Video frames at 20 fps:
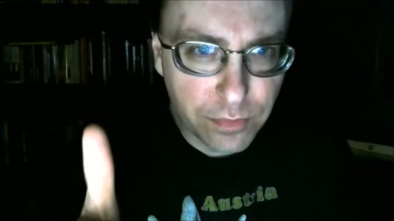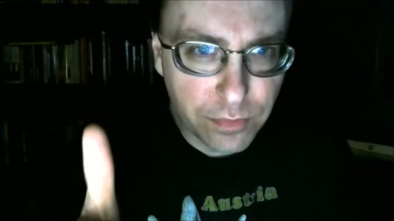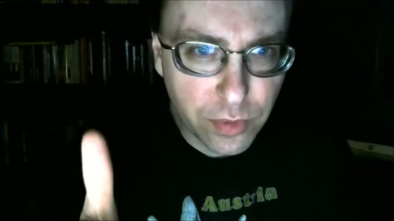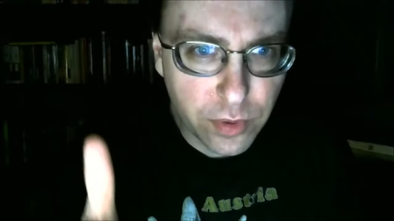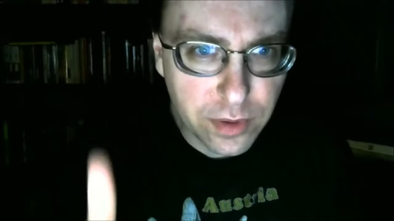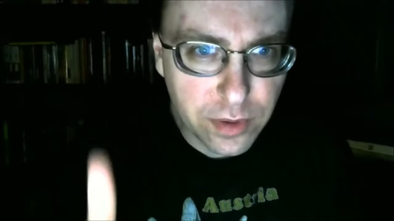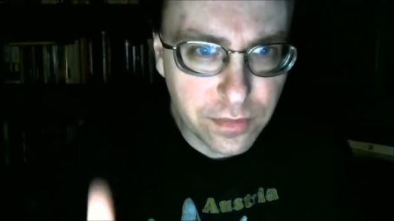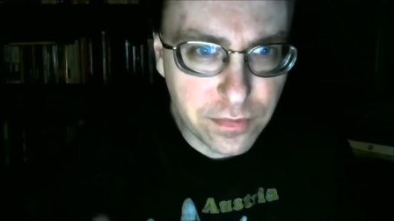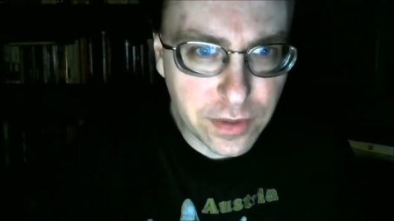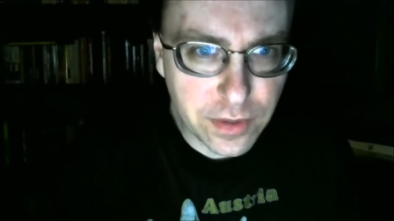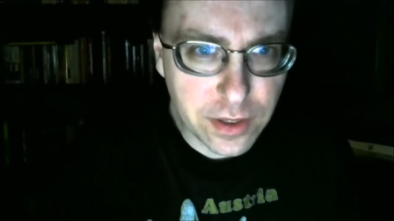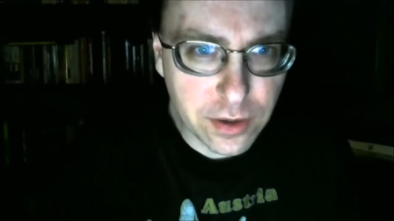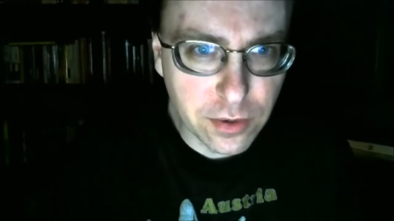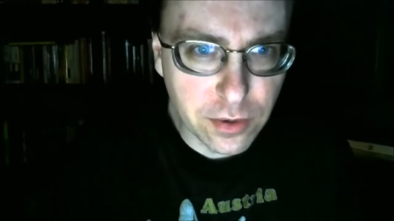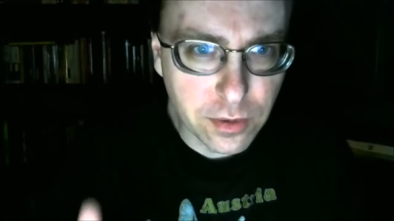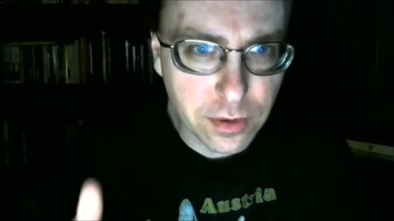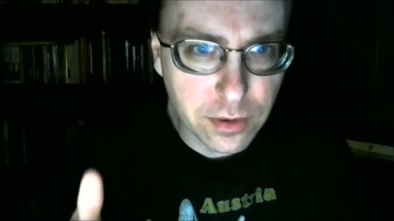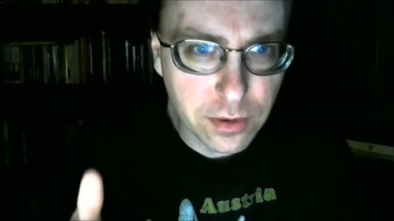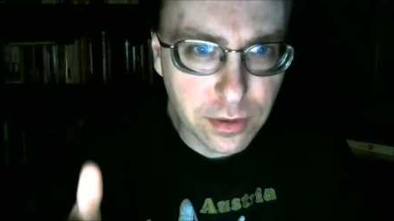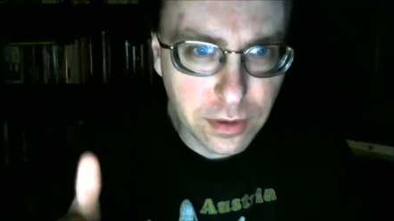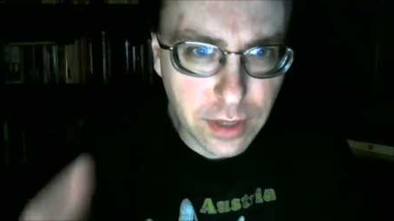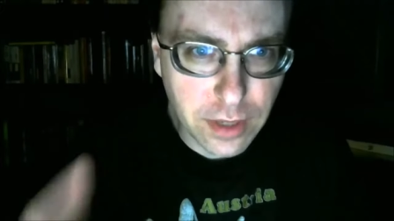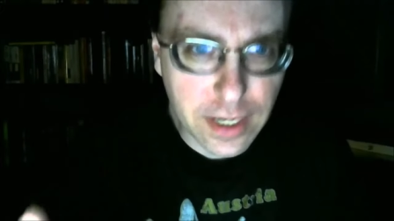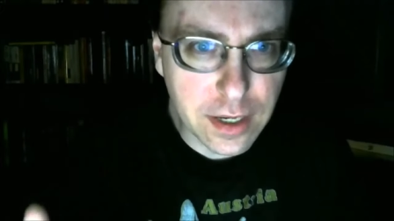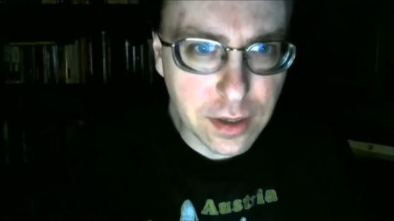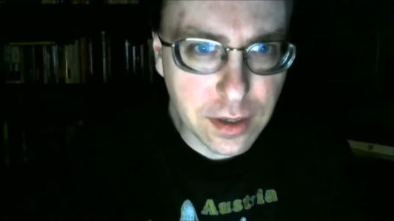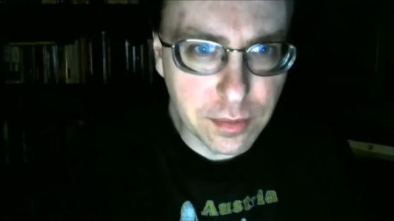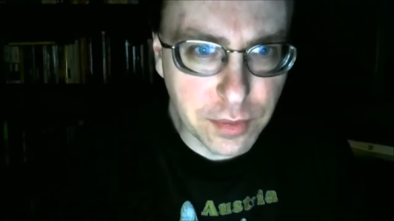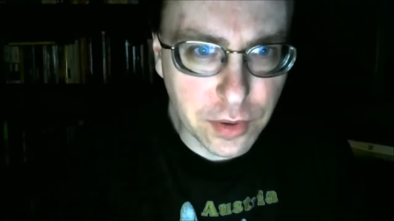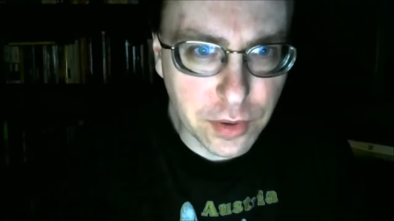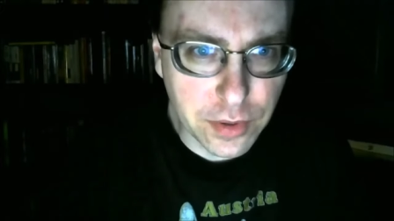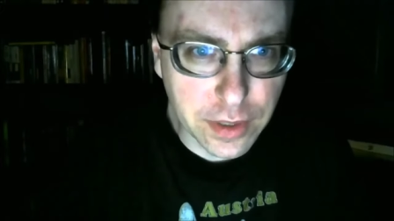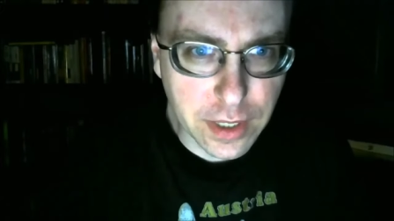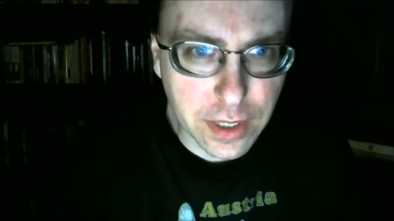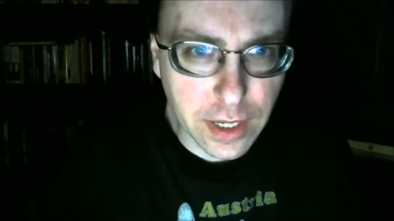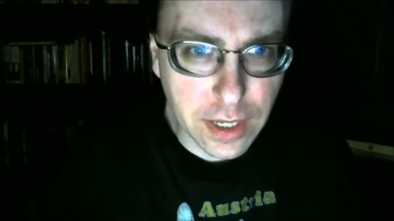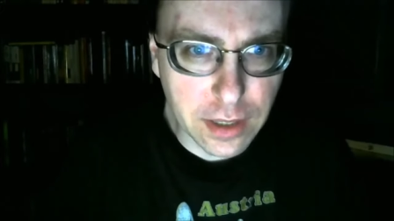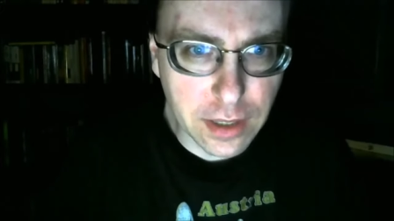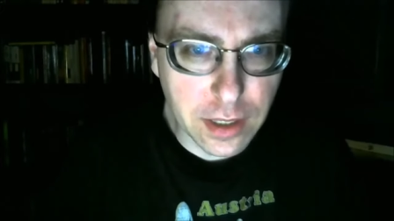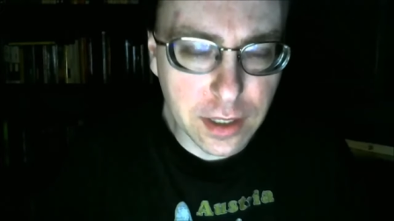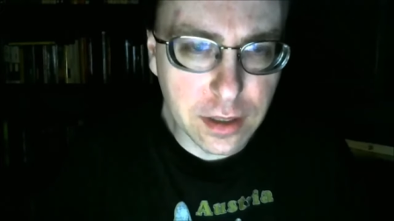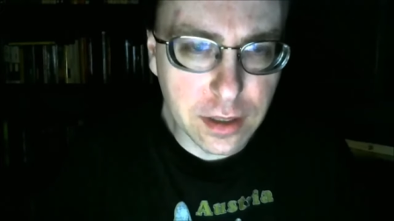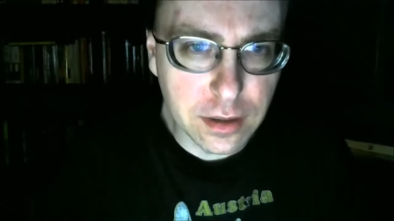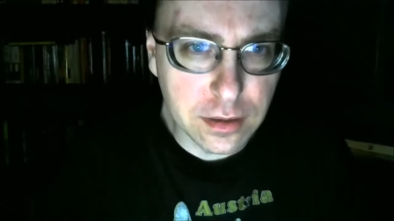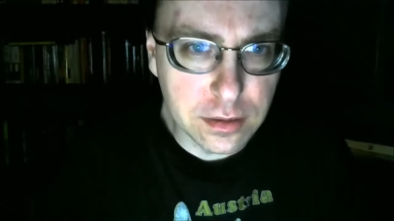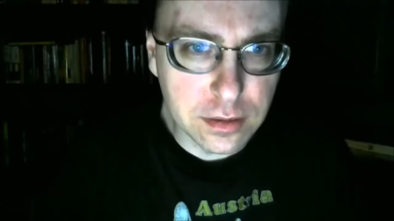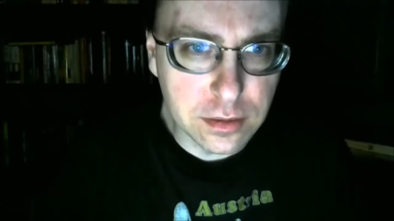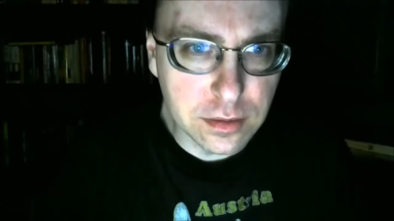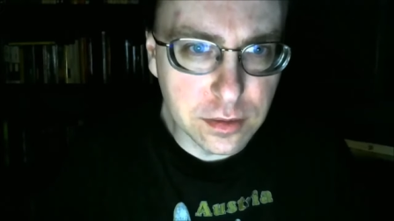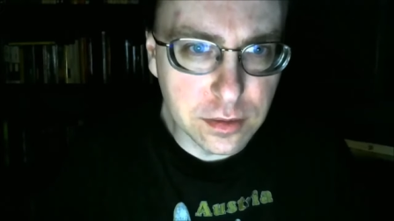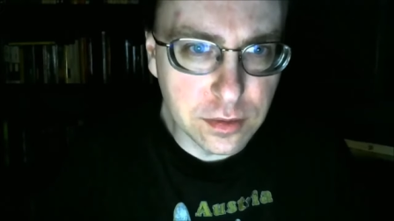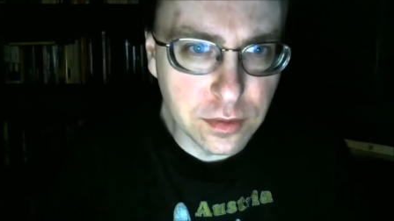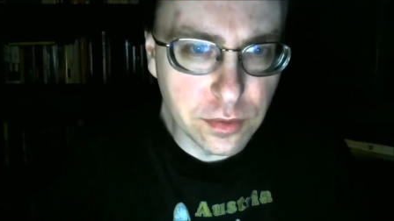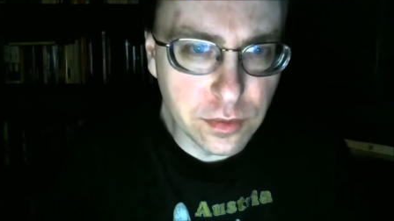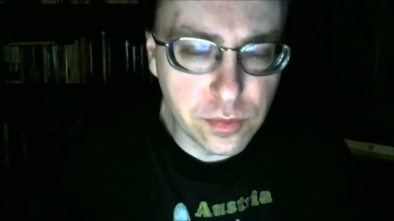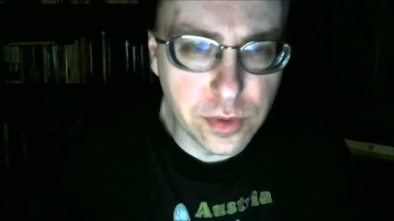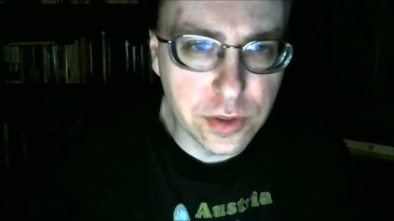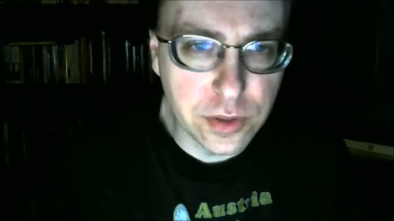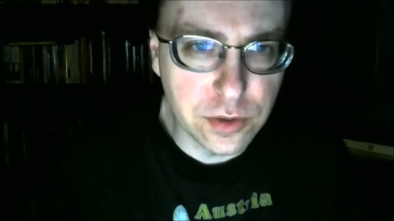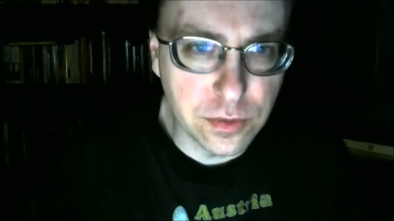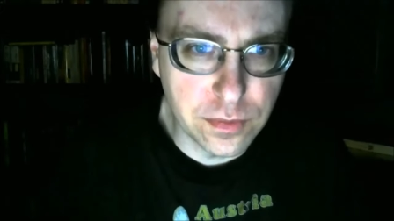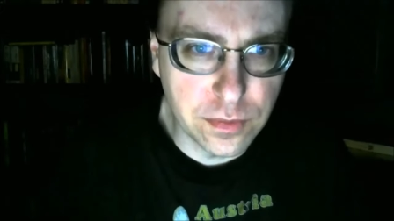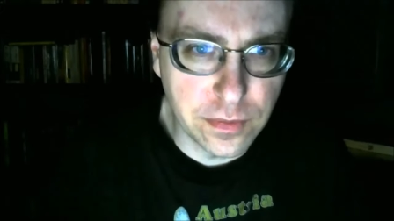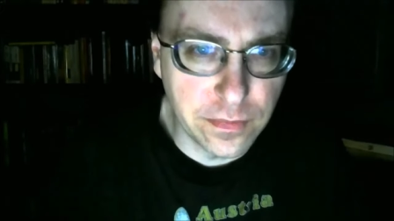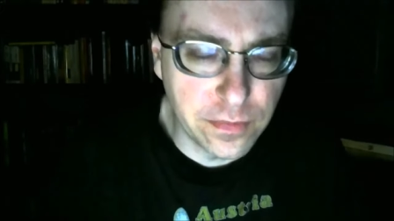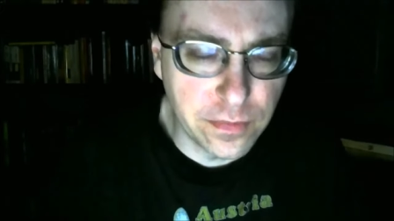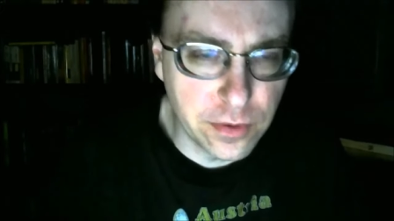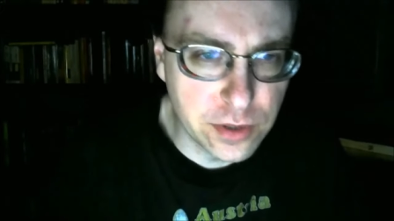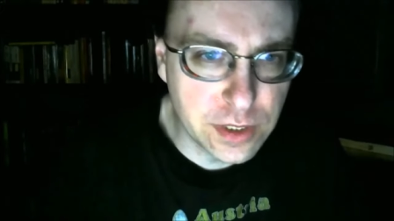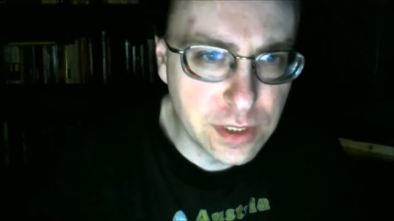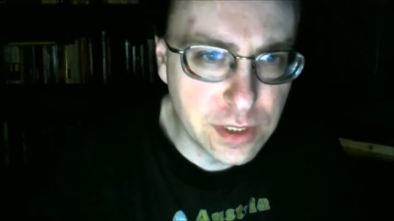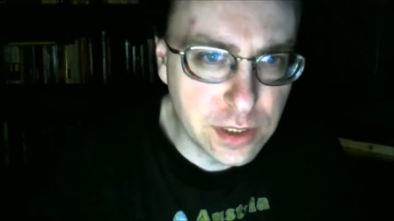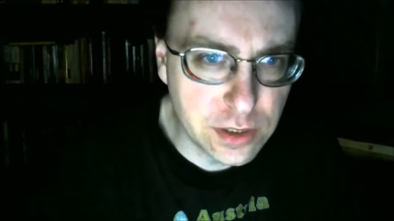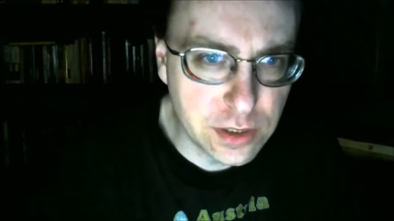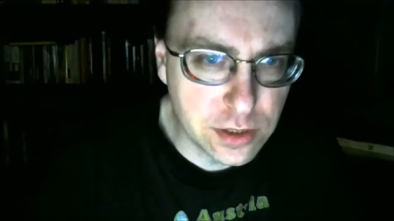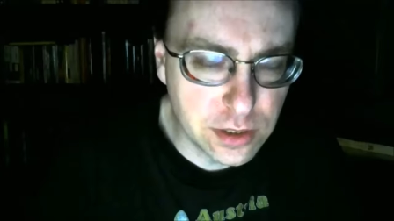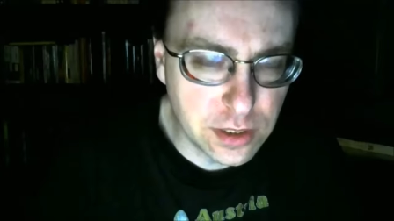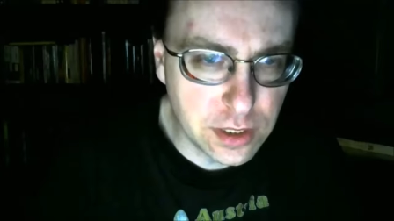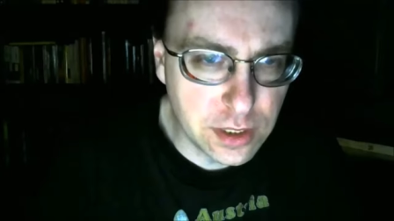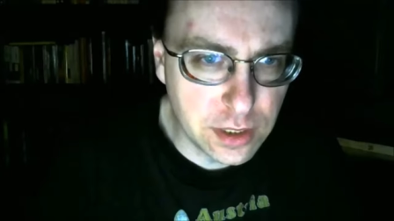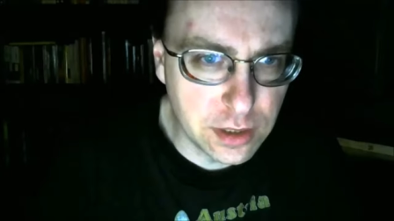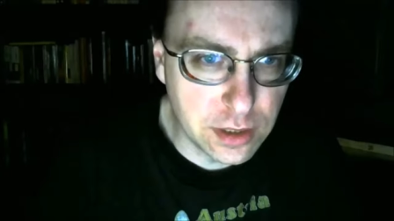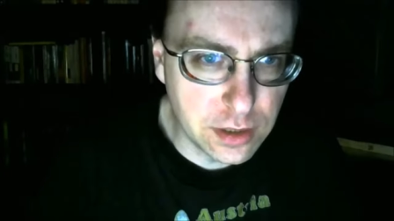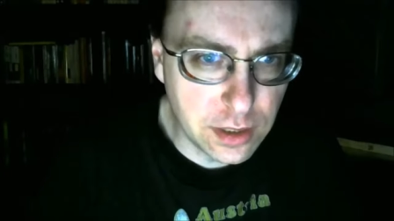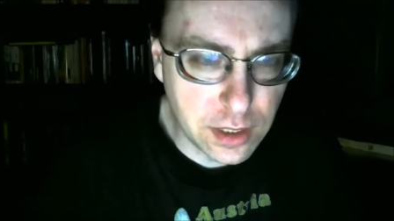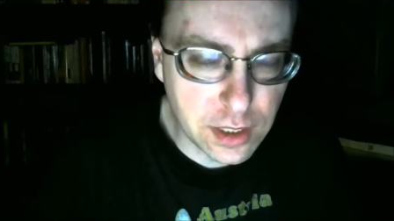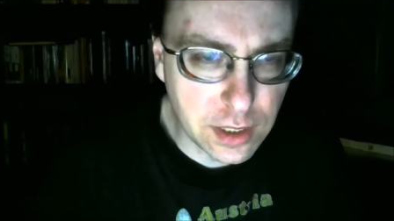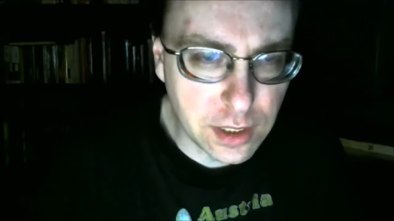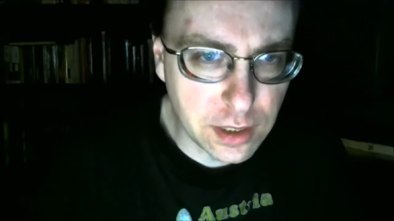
point a finger and lightning bolt a guy like a, a wizard from first edition D and D.